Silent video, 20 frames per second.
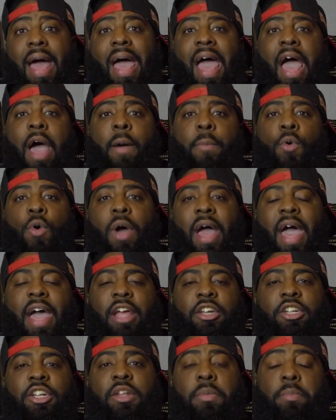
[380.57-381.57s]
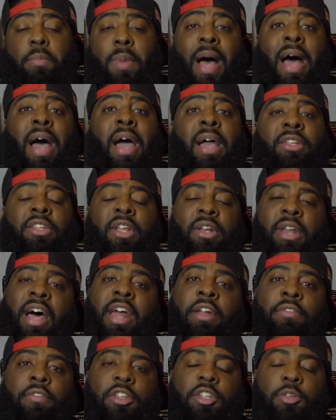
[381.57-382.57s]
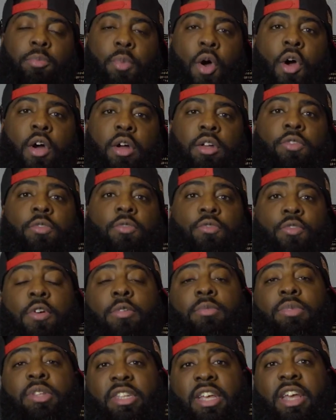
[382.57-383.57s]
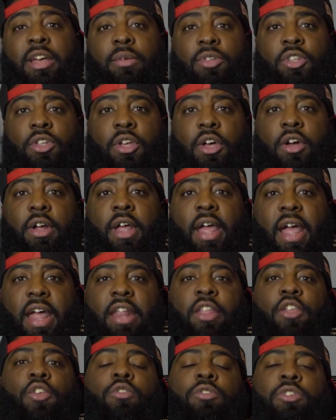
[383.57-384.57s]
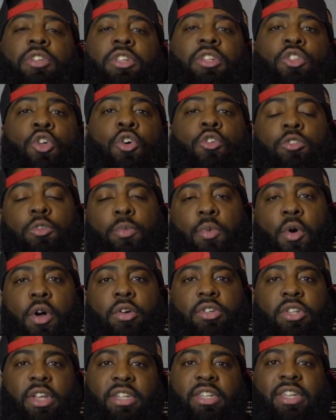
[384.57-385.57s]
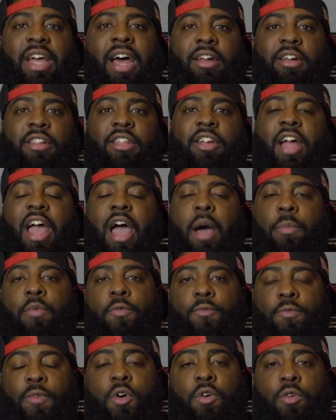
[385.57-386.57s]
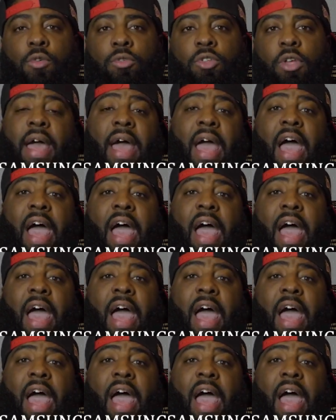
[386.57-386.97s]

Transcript: Apple actually buys a lot of its parts from Samsung and uses those parts inside of their Apple phones.